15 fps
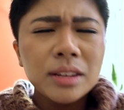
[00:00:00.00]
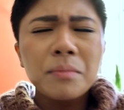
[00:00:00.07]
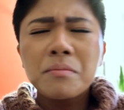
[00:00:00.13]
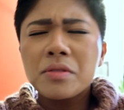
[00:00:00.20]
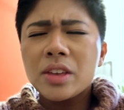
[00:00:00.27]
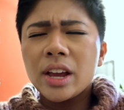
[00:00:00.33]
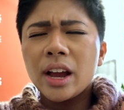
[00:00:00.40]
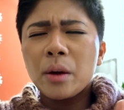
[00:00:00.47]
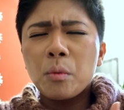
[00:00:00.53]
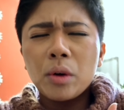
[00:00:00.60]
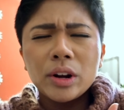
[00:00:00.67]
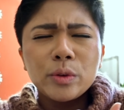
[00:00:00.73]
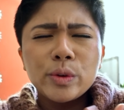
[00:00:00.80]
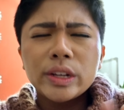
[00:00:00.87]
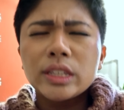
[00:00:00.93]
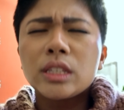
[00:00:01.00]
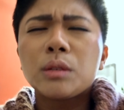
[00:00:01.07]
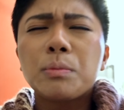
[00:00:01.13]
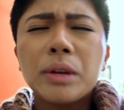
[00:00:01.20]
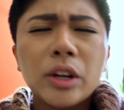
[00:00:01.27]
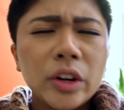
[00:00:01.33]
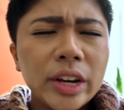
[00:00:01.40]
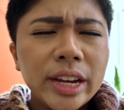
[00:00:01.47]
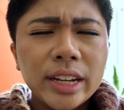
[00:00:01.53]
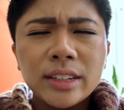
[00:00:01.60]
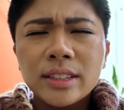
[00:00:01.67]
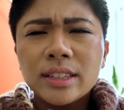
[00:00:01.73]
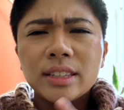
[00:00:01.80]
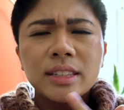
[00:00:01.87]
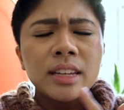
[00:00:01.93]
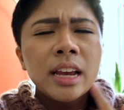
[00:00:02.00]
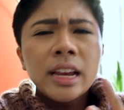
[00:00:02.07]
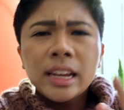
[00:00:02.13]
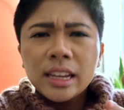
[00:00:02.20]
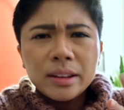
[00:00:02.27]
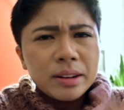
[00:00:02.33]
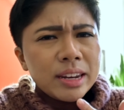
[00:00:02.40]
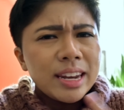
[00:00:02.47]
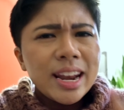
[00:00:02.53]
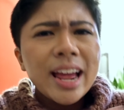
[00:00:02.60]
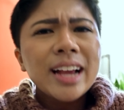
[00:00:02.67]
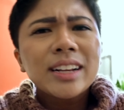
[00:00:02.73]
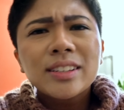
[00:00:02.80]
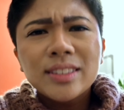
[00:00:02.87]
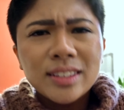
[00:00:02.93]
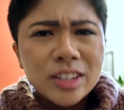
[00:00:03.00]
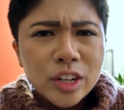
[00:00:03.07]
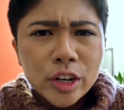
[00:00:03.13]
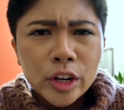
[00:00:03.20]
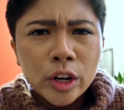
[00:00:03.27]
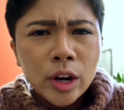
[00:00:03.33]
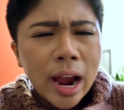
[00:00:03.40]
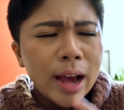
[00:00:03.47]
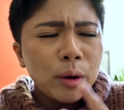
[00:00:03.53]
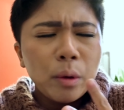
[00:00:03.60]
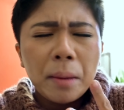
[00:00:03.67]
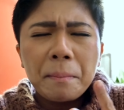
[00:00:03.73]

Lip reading: something I want to experience next year? How do I